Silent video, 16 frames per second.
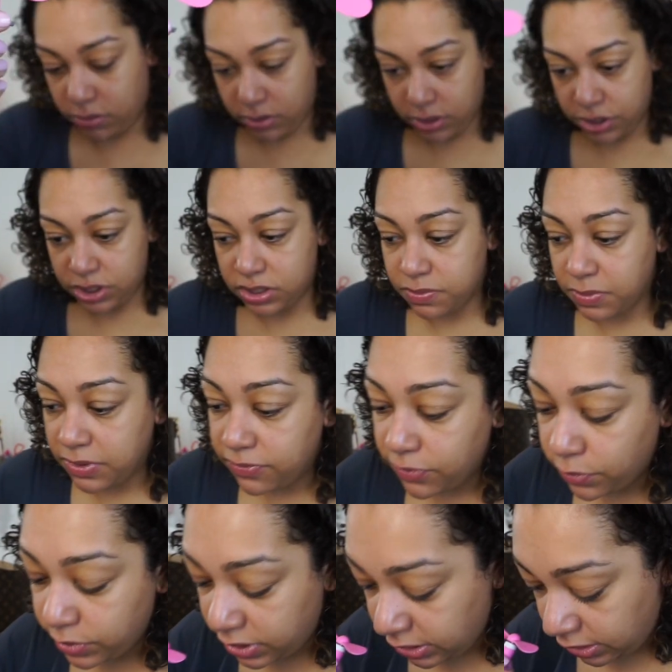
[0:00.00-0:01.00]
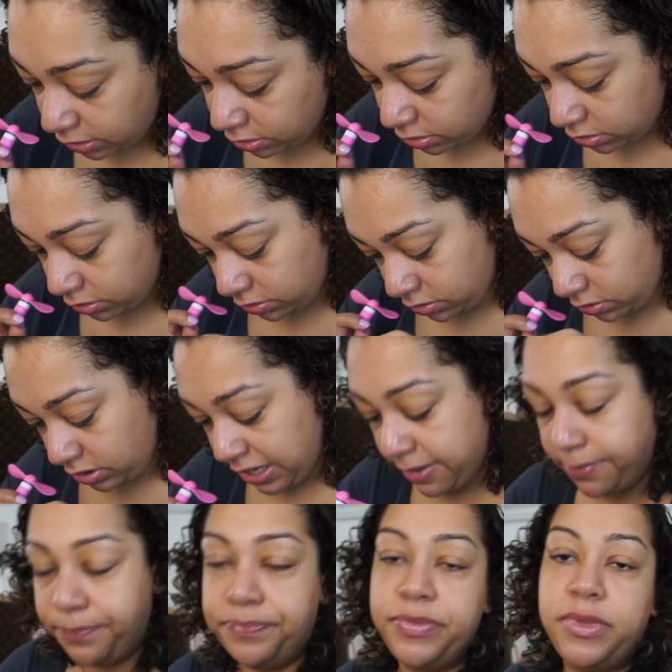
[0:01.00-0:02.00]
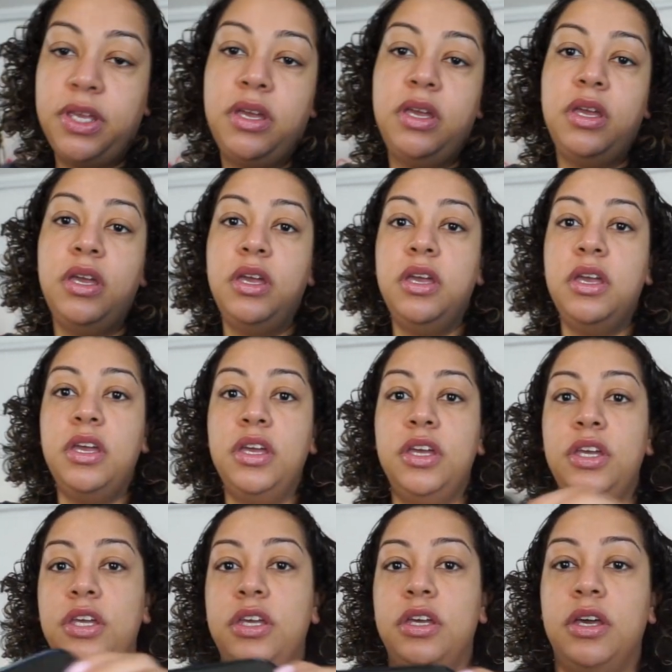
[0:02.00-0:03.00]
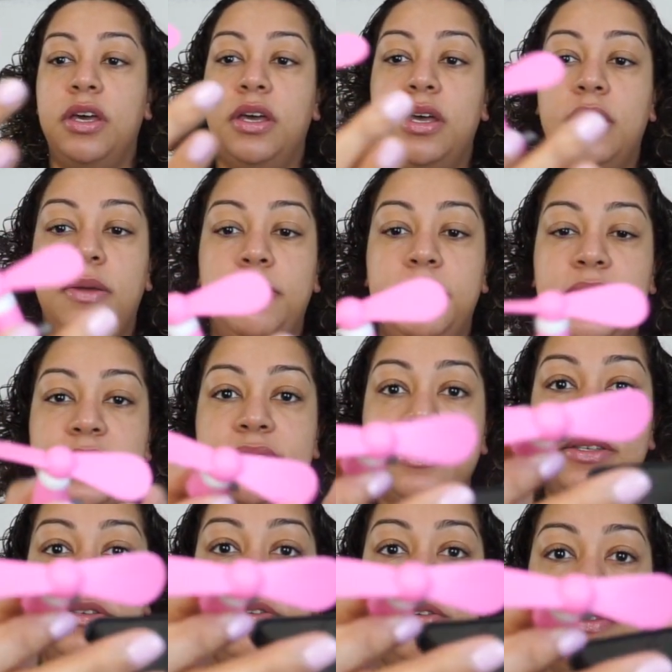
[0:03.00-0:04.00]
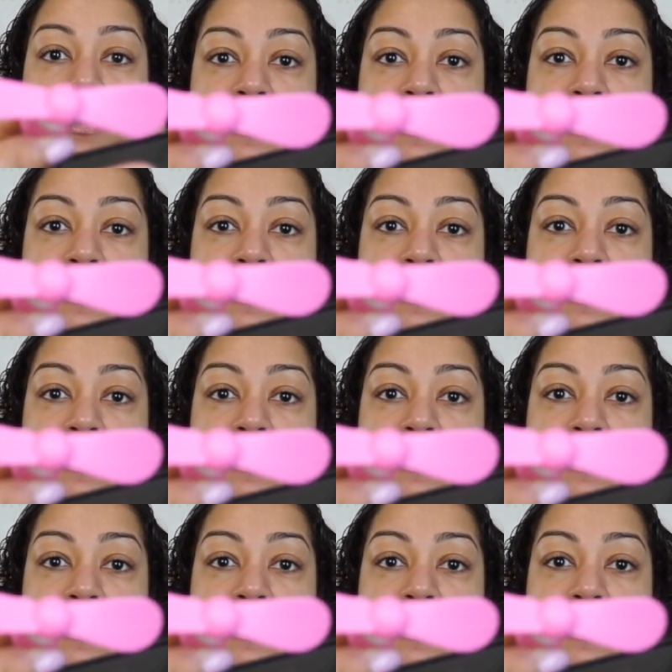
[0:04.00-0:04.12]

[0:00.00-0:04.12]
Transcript: Actually, there's my phone in here. Yeah. Um, it's a little